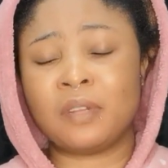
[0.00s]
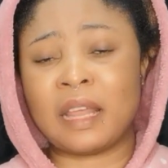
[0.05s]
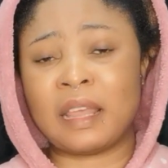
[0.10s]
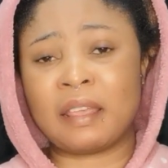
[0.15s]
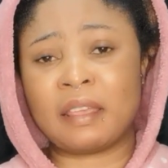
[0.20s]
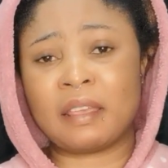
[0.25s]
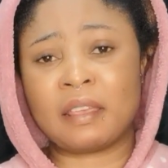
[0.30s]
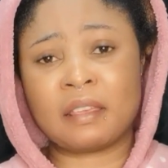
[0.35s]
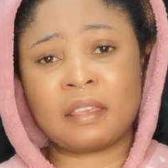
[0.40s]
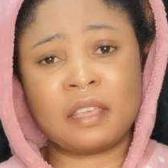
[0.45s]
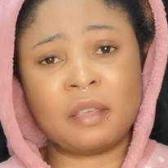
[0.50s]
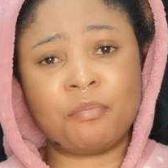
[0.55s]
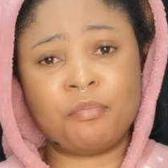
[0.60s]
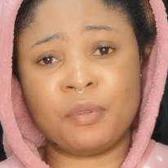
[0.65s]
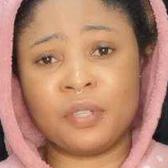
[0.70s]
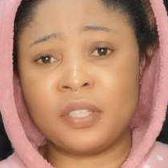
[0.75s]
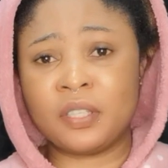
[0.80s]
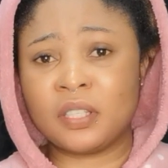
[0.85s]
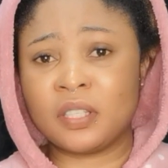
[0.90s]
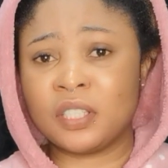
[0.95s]
like keep
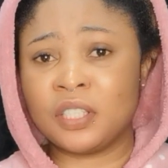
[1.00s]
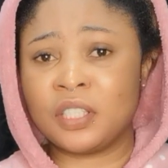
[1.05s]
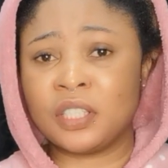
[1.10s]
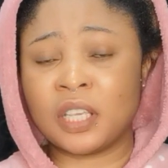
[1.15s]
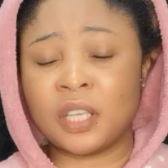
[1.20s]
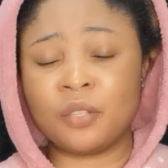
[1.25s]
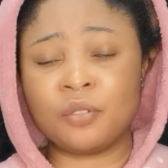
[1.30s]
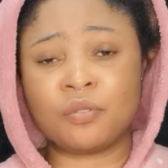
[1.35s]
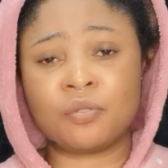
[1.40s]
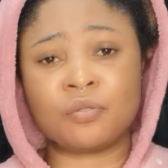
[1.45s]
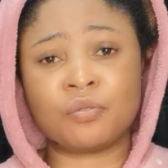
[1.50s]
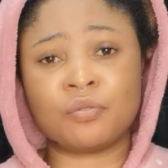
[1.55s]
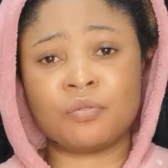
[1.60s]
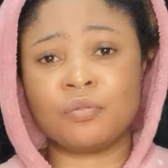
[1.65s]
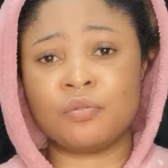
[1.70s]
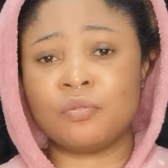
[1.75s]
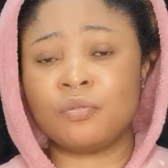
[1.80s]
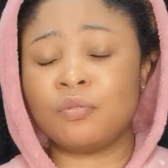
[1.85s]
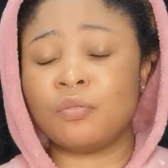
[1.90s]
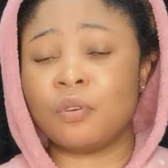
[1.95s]
it
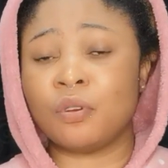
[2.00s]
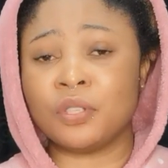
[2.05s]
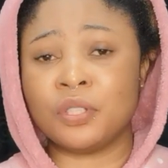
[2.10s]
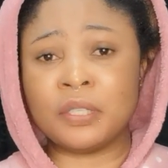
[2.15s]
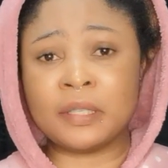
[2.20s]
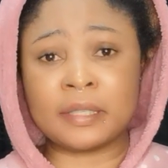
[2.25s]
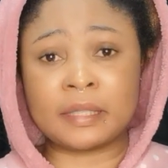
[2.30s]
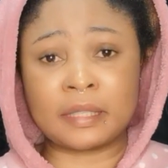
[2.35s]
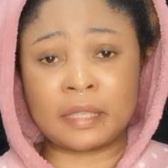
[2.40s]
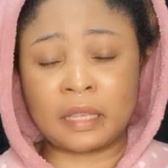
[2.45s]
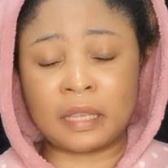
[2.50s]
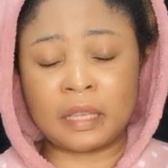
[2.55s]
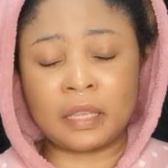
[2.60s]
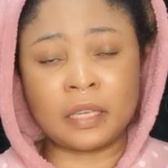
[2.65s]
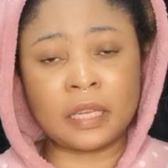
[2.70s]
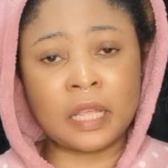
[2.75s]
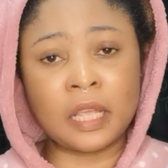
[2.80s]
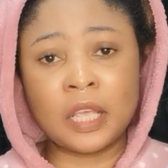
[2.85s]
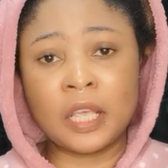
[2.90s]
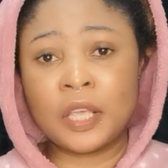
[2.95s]
gentle on your
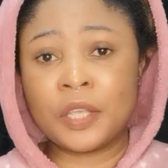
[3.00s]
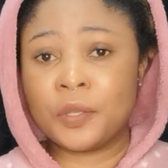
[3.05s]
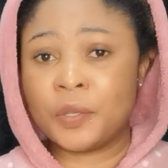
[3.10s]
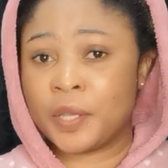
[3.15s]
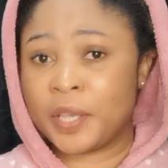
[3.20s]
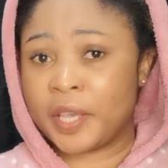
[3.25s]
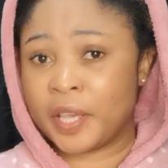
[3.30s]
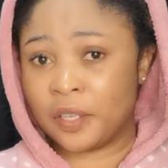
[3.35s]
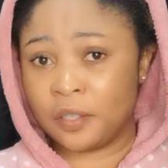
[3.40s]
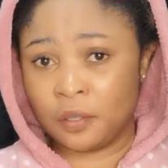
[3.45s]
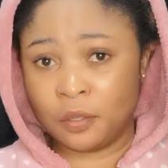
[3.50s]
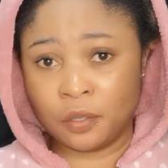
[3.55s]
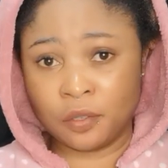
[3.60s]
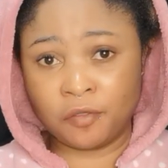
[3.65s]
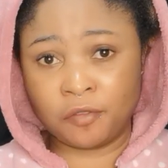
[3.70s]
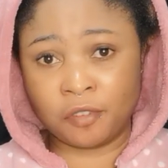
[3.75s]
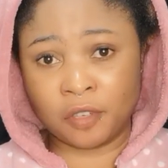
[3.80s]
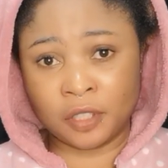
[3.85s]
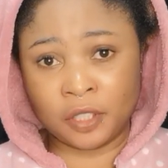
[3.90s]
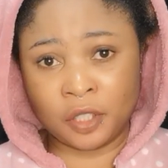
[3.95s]
skin, you can go
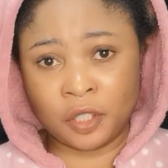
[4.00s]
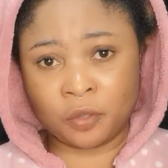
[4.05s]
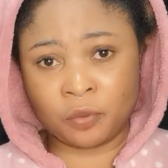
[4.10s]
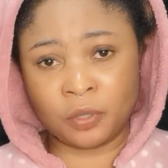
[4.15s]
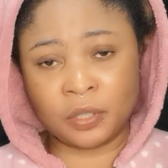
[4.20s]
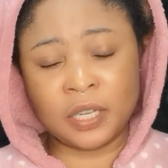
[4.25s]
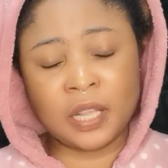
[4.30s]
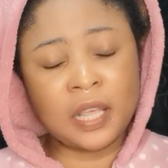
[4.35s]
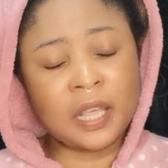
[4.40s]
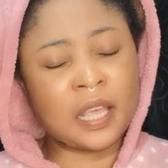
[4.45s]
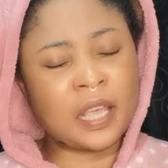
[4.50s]
for this one.